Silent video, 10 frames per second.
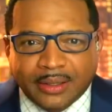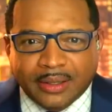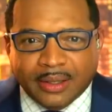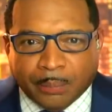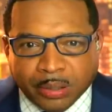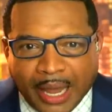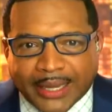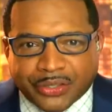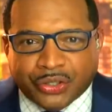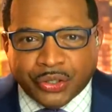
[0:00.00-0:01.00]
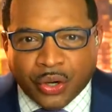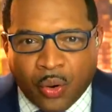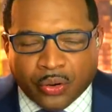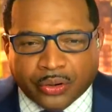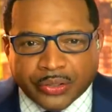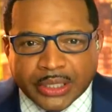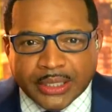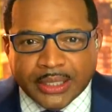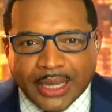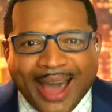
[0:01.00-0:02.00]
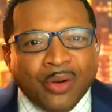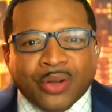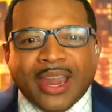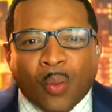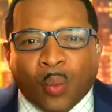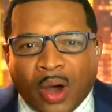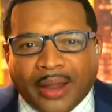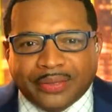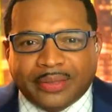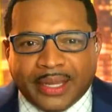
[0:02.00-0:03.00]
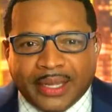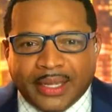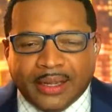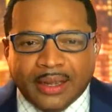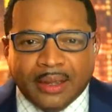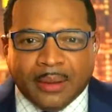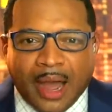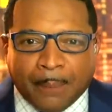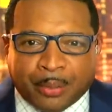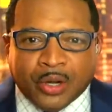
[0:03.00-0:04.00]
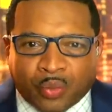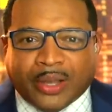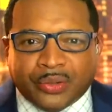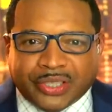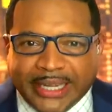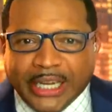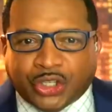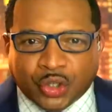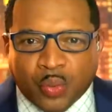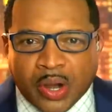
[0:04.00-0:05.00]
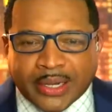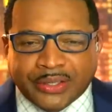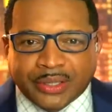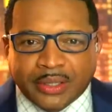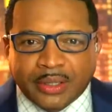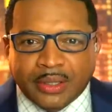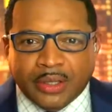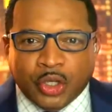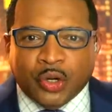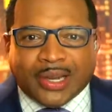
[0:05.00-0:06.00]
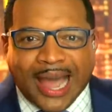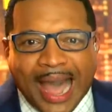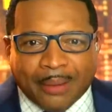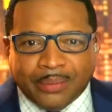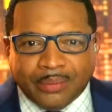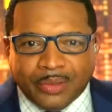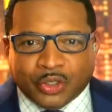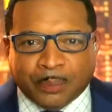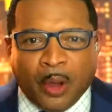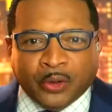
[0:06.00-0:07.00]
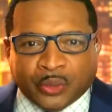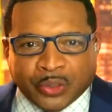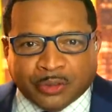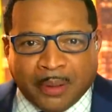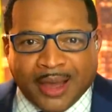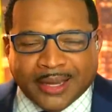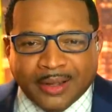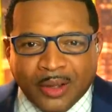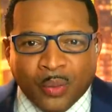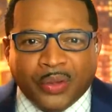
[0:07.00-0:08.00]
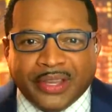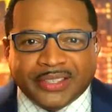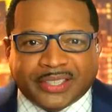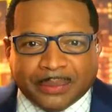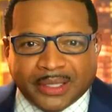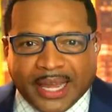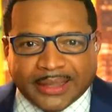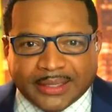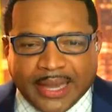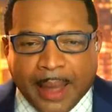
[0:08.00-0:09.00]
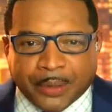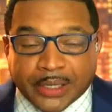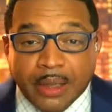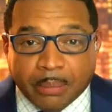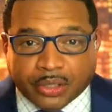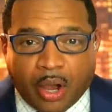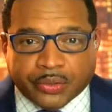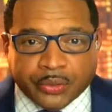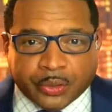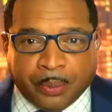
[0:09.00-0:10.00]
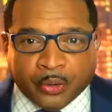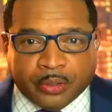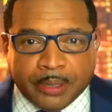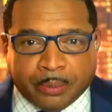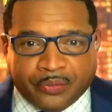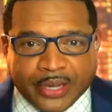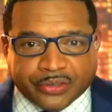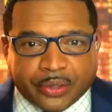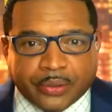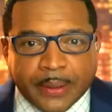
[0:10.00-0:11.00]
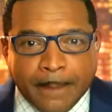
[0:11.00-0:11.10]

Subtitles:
compliance to your orders. I don't care what the prerequisite issue was. You're a cop. You're supposed to respond when there's something like this happening, but you're also supposed to be professional.